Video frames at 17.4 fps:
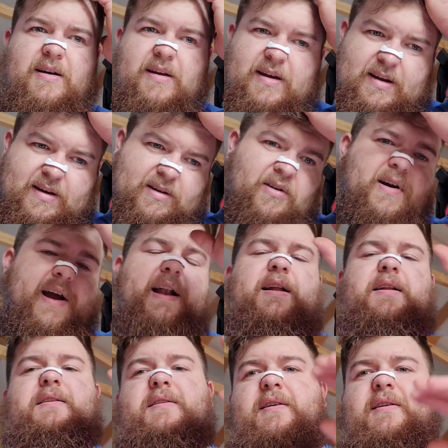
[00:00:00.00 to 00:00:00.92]

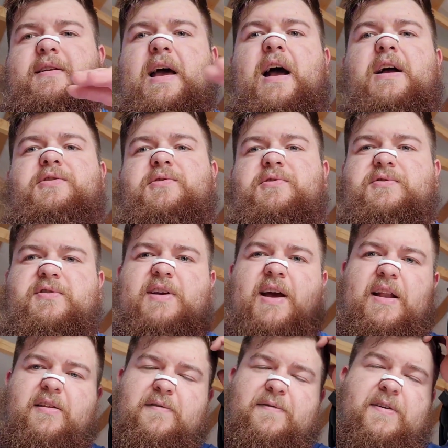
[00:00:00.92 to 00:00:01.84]
granted, the Nationals was
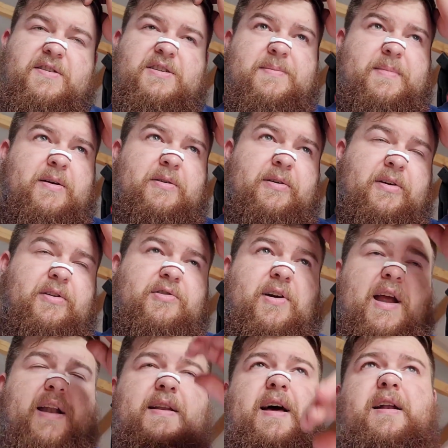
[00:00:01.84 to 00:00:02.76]
kind of the first time I really
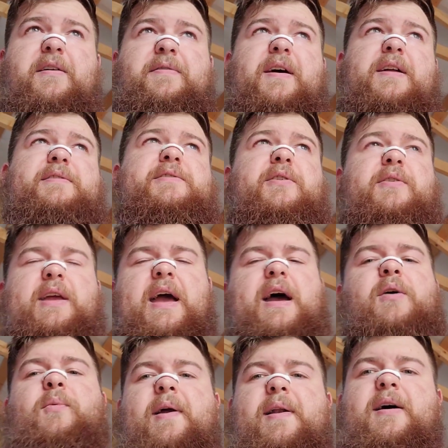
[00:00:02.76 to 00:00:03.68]
trained that event, so
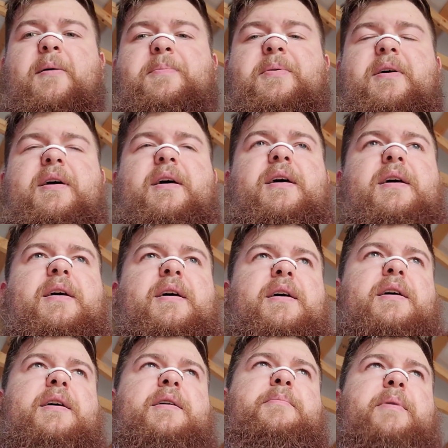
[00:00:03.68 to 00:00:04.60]
yeah, it went up.
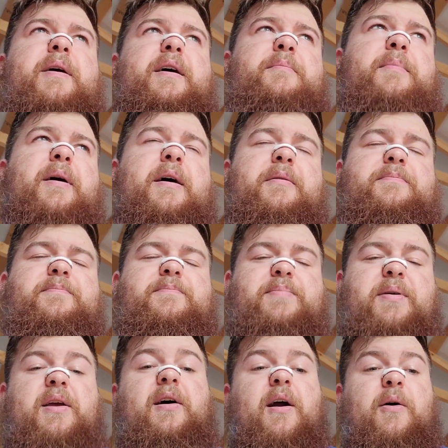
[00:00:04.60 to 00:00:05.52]
My
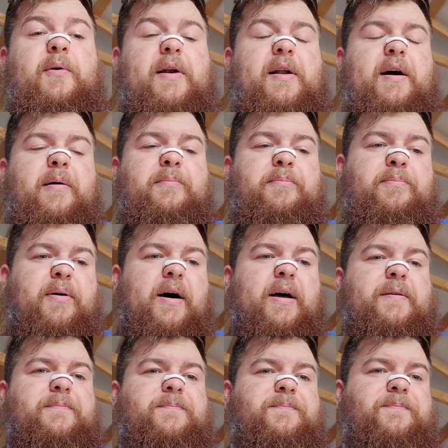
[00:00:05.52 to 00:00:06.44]
PR went up, but